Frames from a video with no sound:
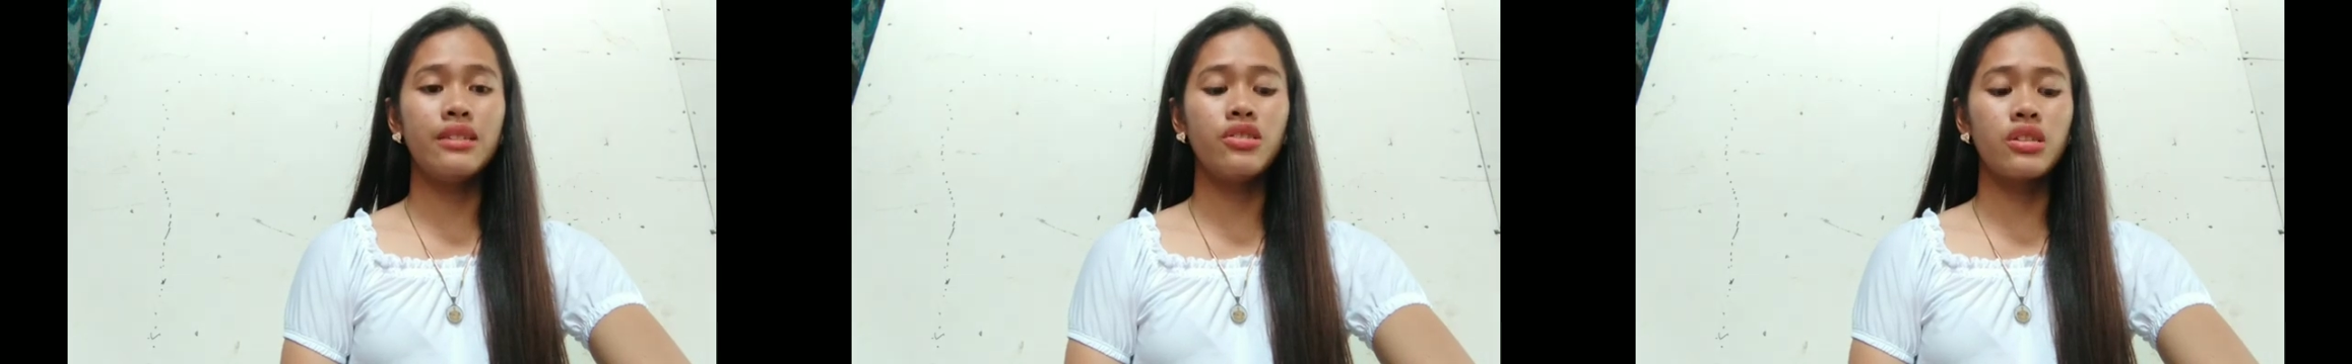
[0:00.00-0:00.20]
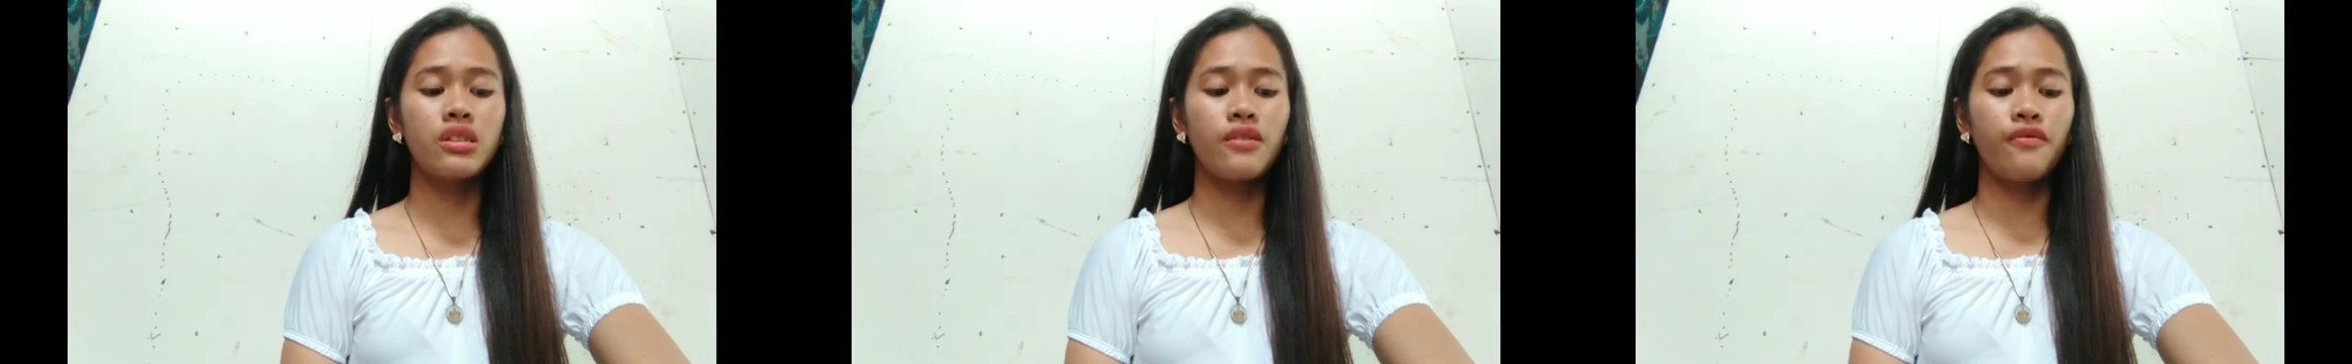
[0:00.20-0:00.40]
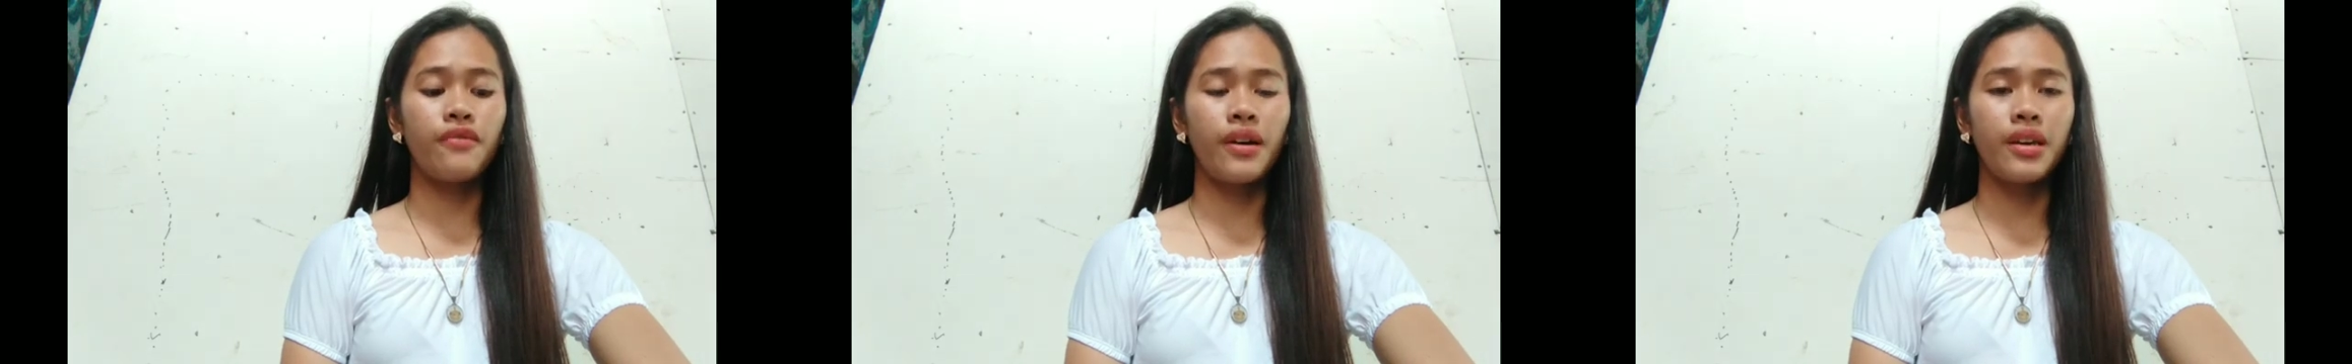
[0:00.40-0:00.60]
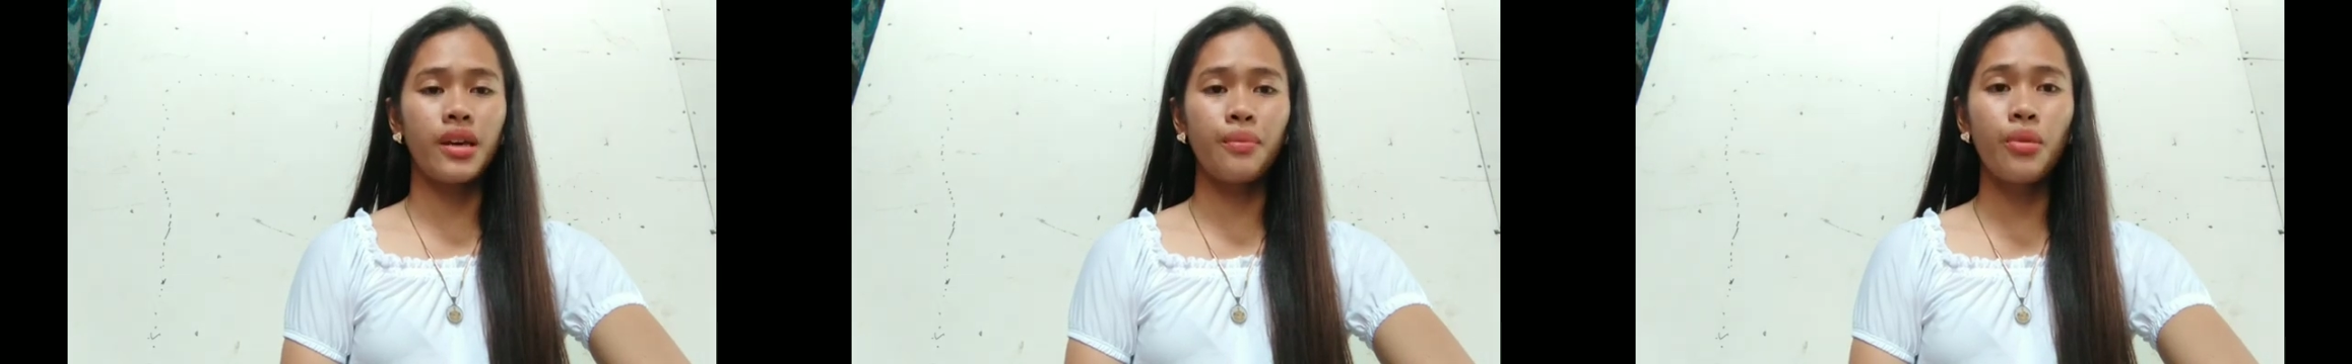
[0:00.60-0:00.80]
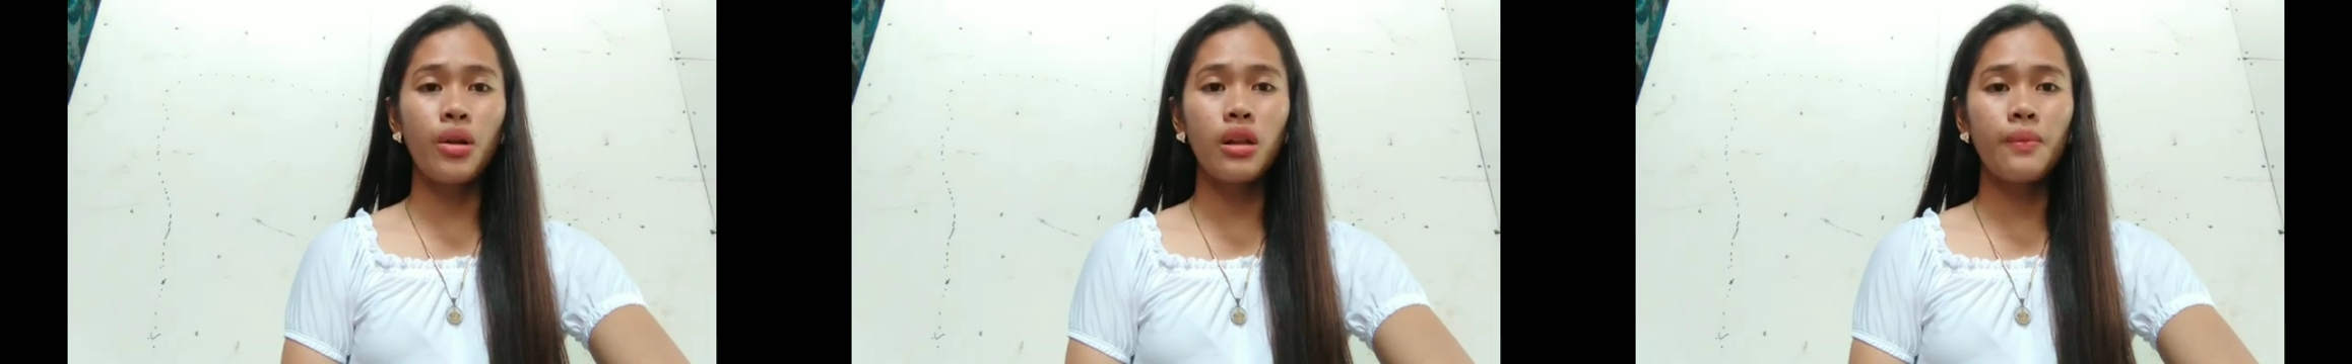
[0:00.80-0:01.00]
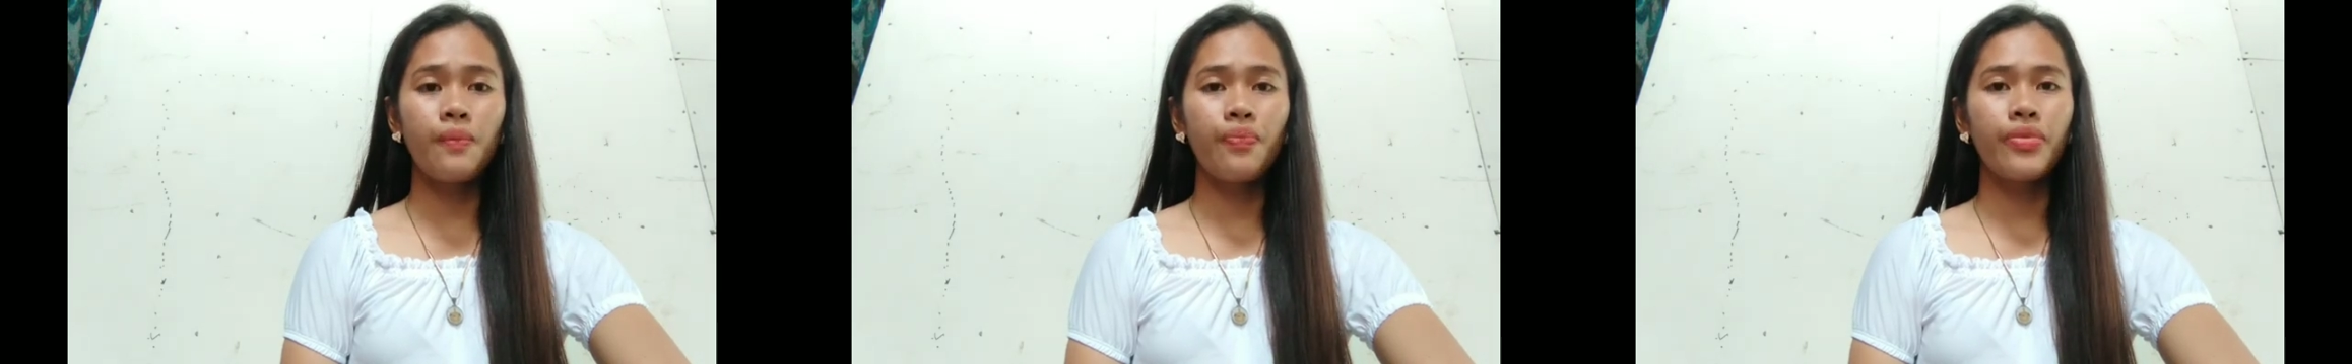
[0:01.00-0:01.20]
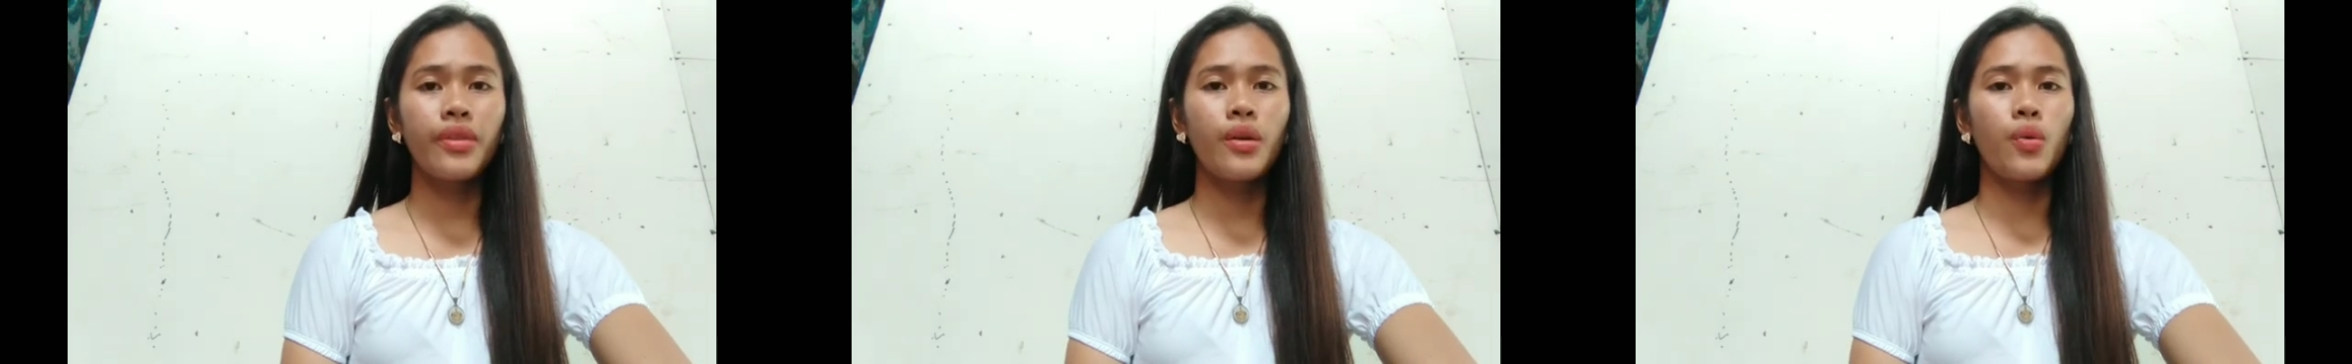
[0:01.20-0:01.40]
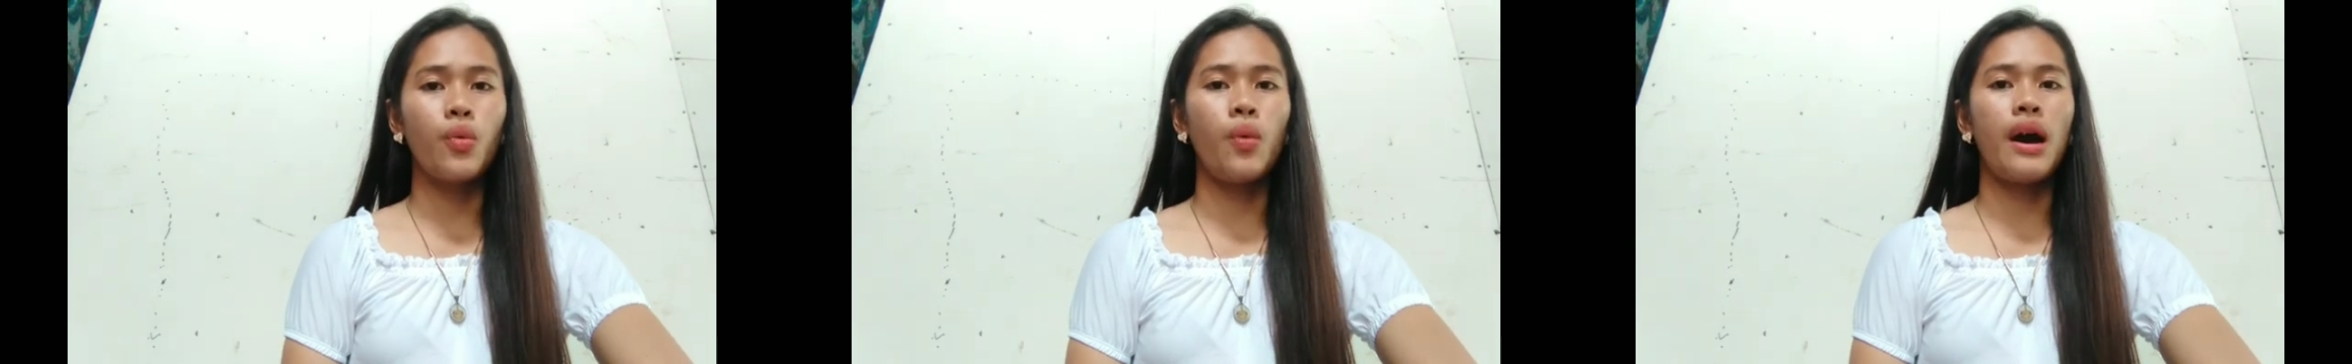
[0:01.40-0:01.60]
justifiable?
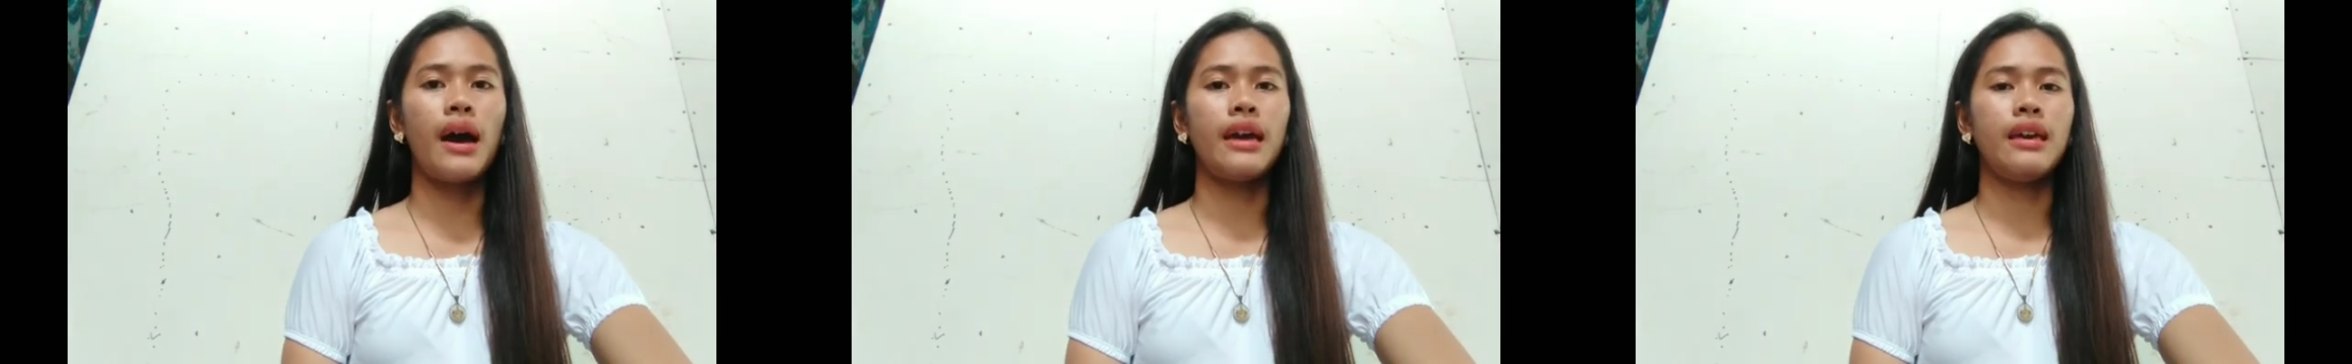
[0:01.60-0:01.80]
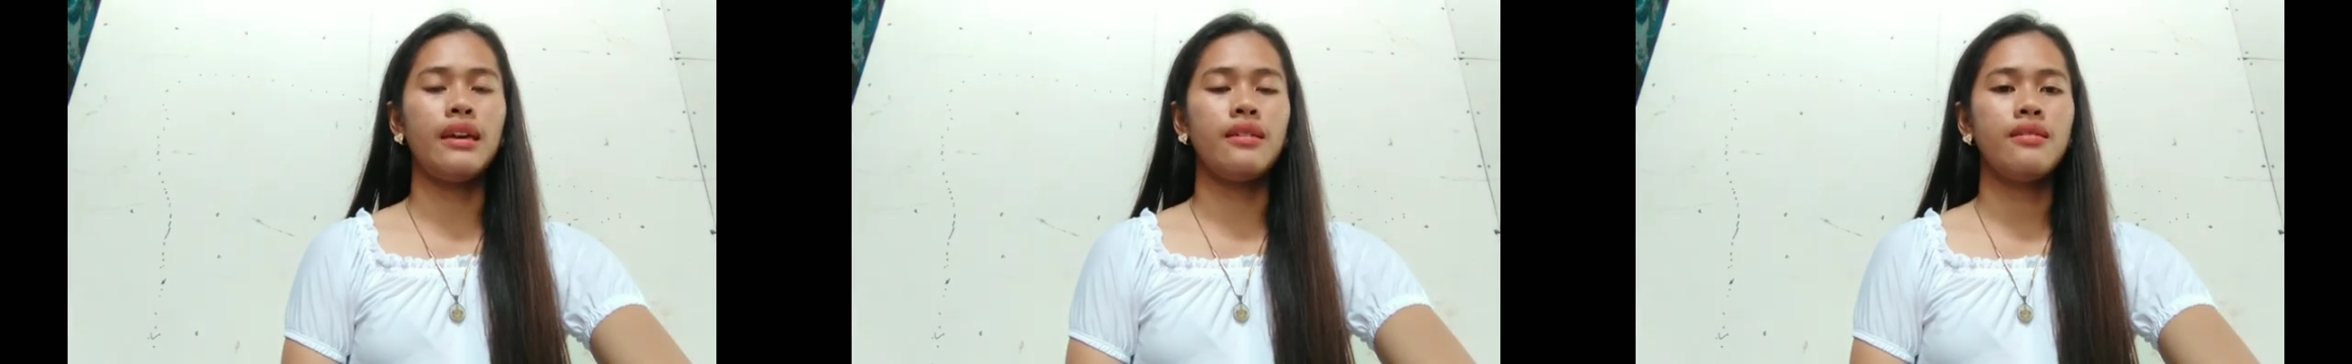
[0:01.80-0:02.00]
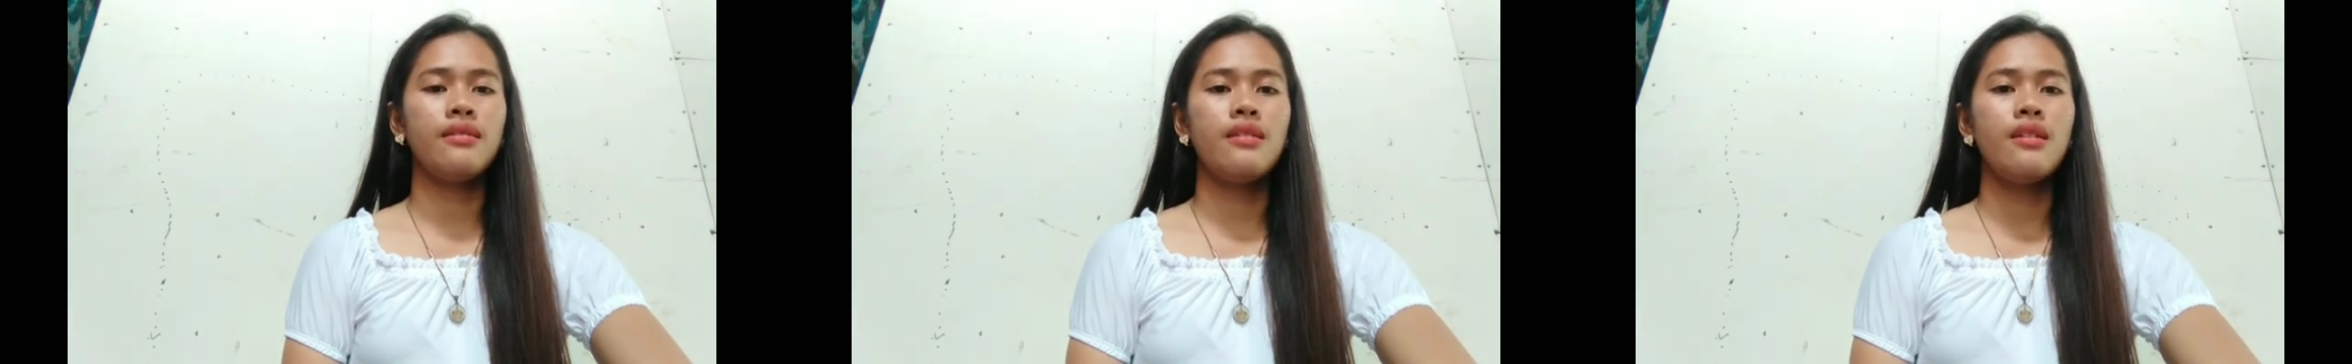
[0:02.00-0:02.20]
Why?